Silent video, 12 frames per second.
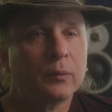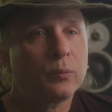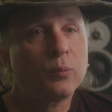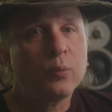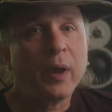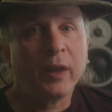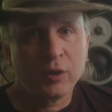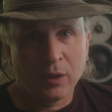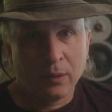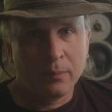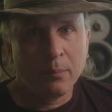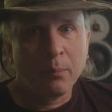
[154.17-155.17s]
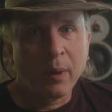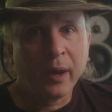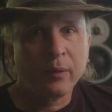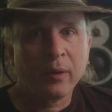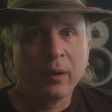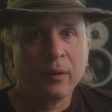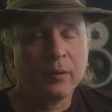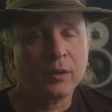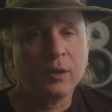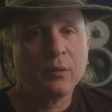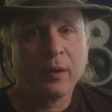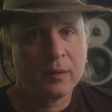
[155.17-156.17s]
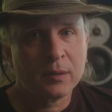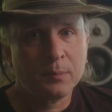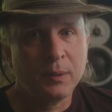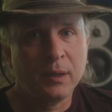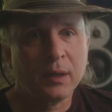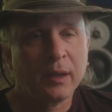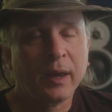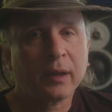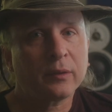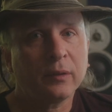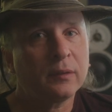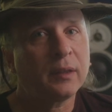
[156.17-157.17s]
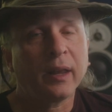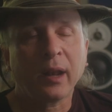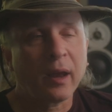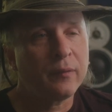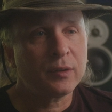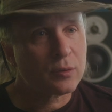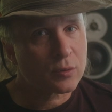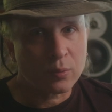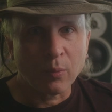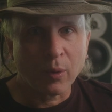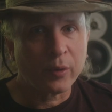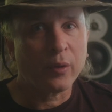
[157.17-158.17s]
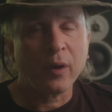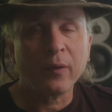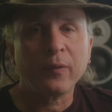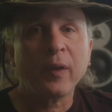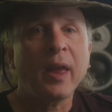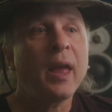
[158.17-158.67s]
wretched micro USB connectors that I've just sworn off